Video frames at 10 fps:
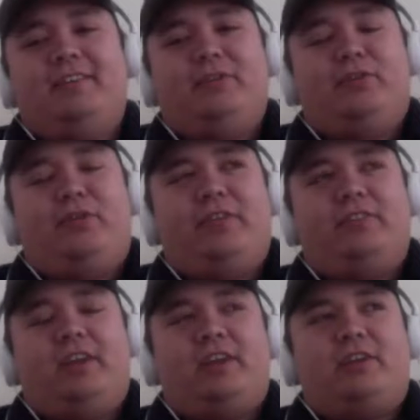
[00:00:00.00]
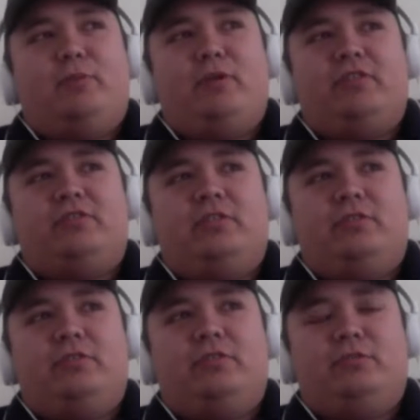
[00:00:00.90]
there's all these like community
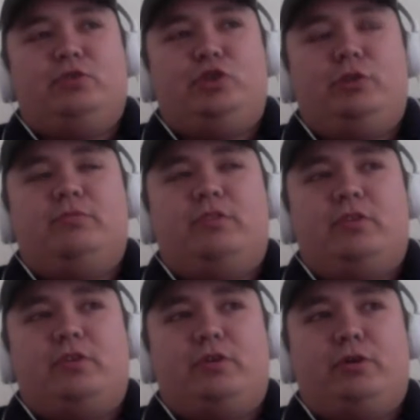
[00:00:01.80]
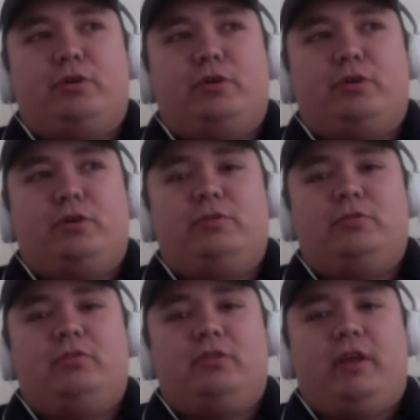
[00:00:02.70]
centers and gyms that you can go
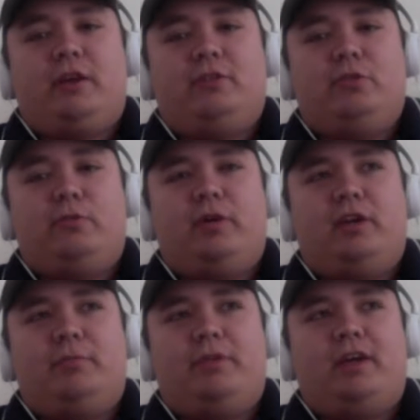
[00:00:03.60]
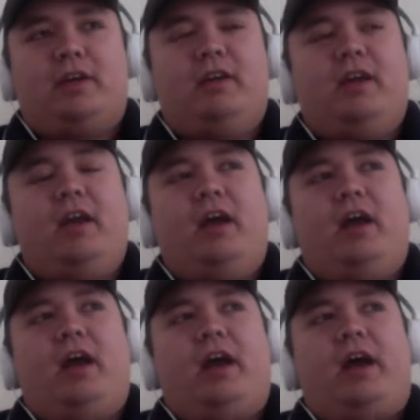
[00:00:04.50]
to like do it. And I'm like,
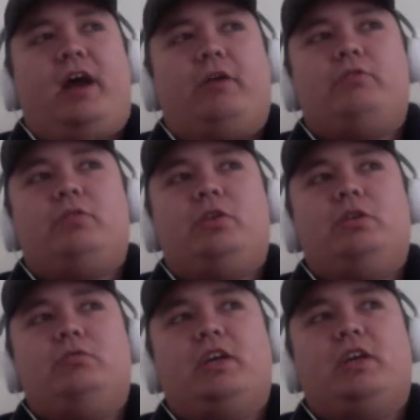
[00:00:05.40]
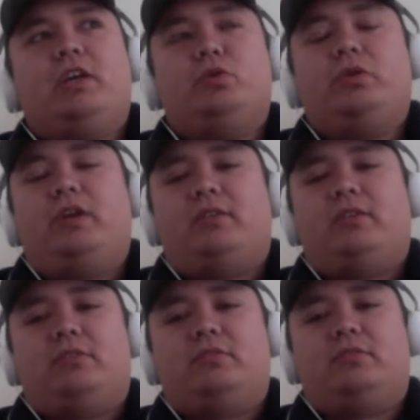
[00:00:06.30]
how do you get good
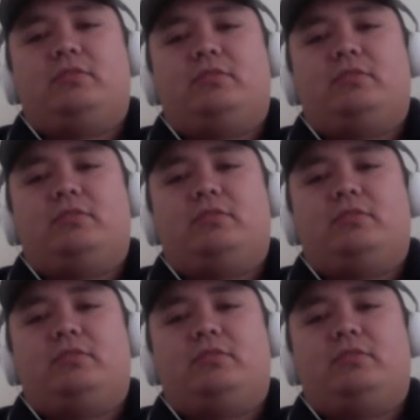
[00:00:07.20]
at this?